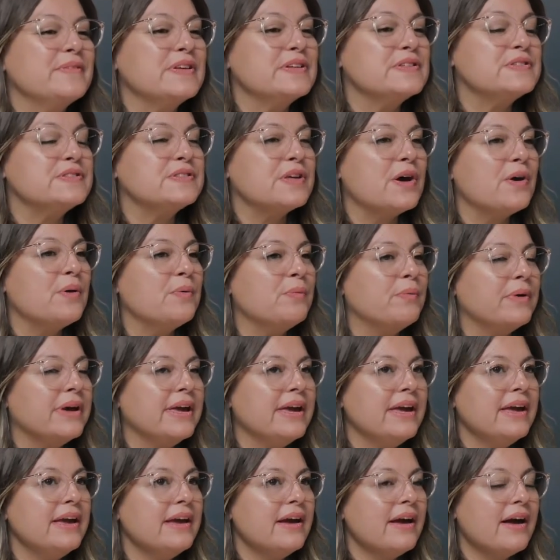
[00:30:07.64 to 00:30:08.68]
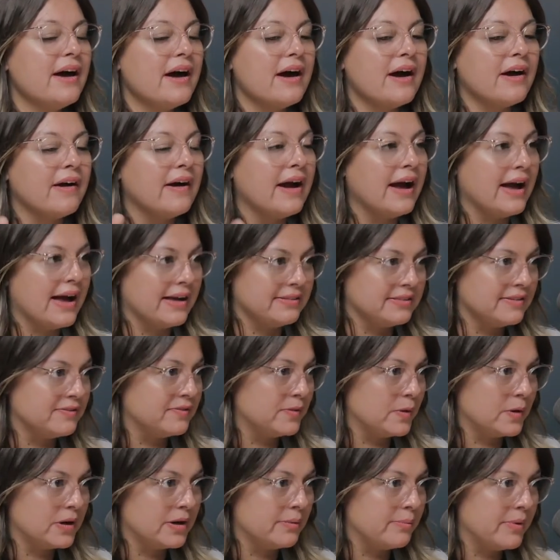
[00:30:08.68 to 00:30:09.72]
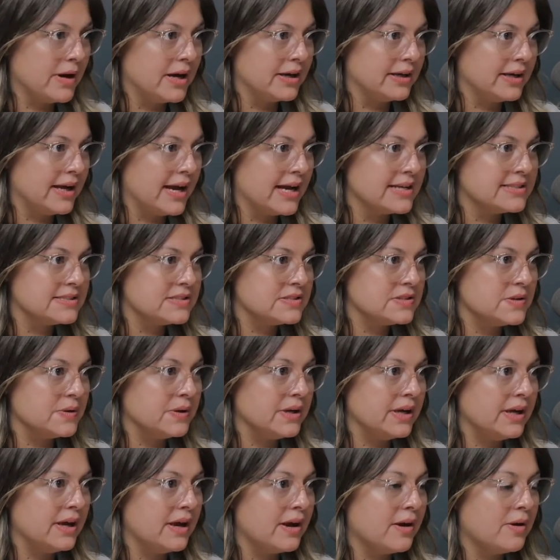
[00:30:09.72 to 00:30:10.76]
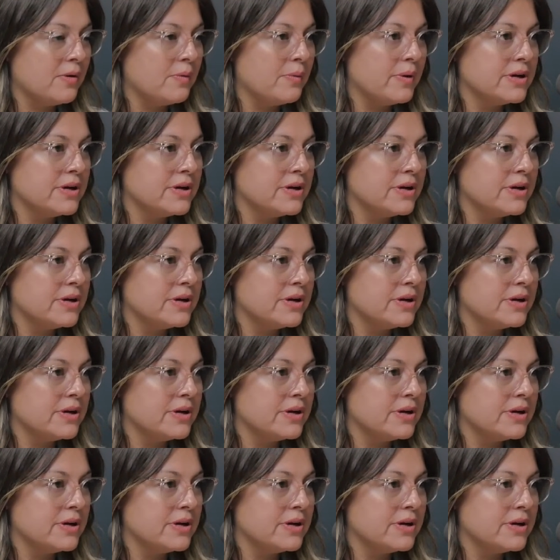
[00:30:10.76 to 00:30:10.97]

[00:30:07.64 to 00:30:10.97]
So we are at the Florida Podcast.Studio,